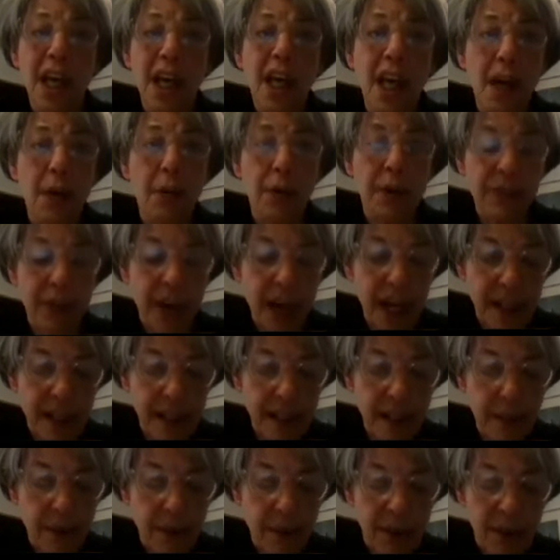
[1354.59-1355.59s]
and we've got
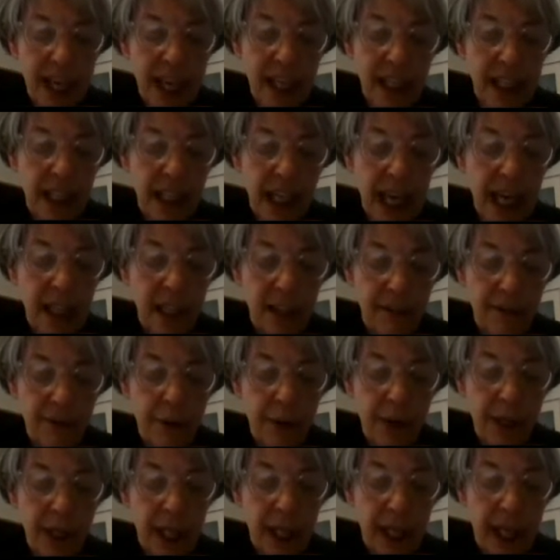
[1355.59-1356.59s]
some of that in
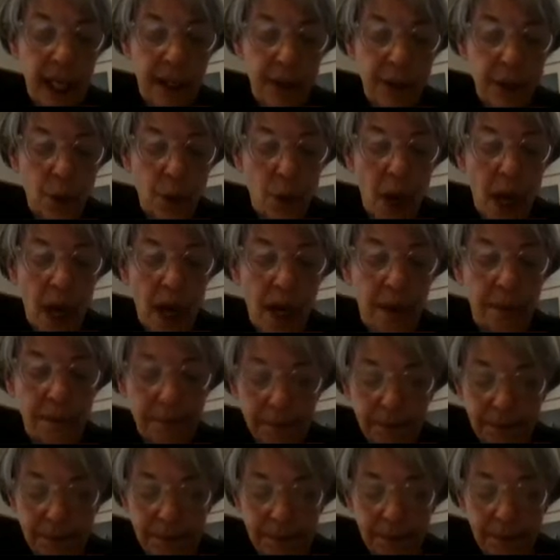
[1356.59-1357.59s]
California as well.
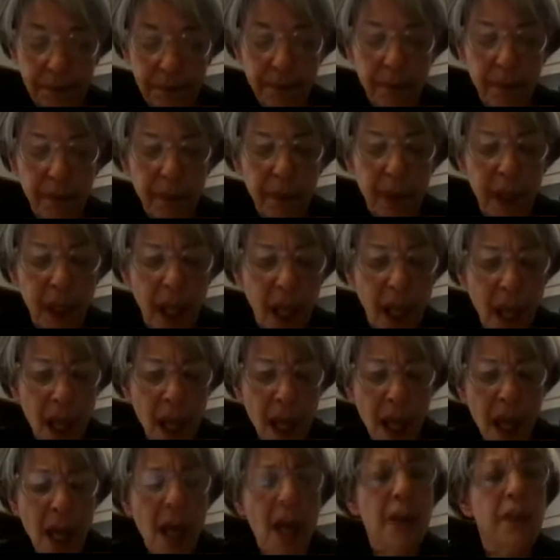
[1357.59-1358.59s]

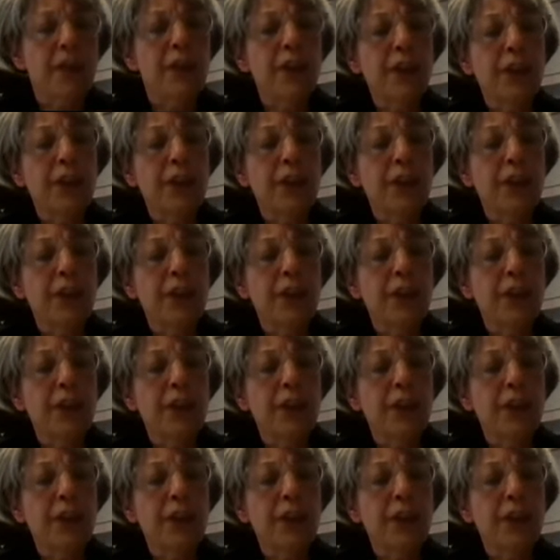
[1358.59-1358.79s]
They're